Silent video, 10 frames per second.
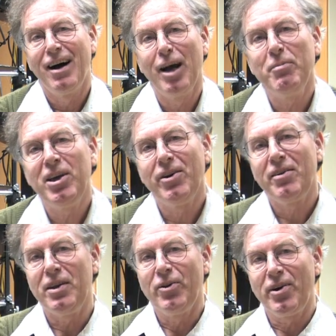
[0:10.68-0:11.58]
I'm here
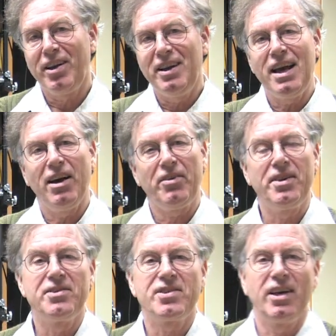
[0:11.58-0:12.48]
at the Oregon
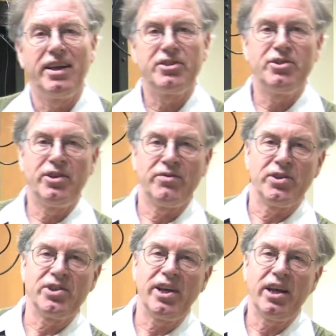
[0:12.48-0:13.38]
Health and Science
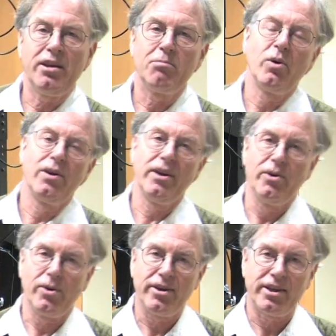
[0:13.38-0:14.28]
University in
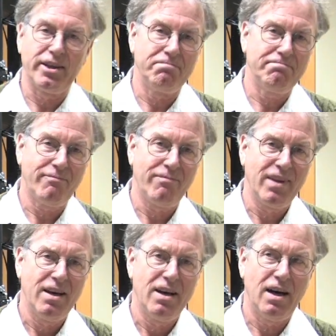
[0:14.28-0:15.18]
Portland, Oregon.
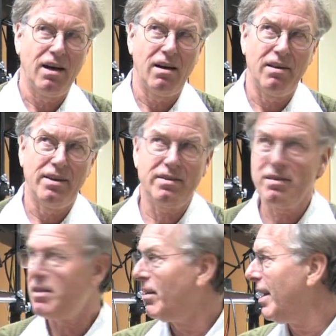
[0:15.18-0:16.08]
Uh, this
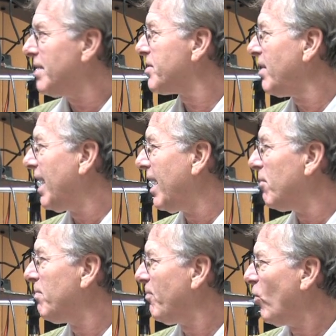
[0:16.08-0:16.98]
is the laser
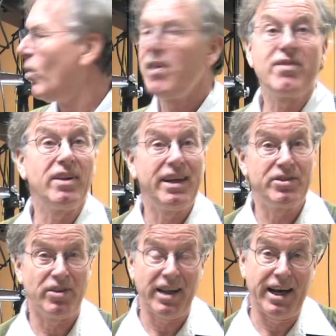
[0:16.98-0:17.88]
lab, one of the
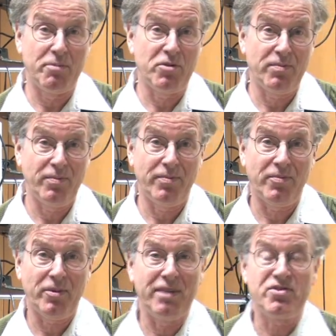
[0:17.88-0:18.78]
laser labs.
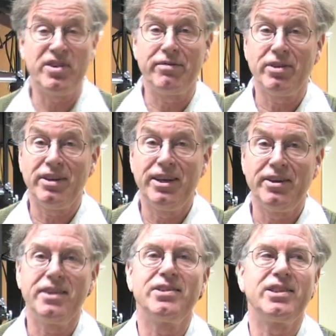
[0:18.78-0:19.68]
We have several here
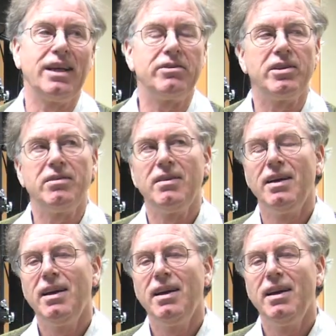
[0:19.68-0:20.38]
at this center.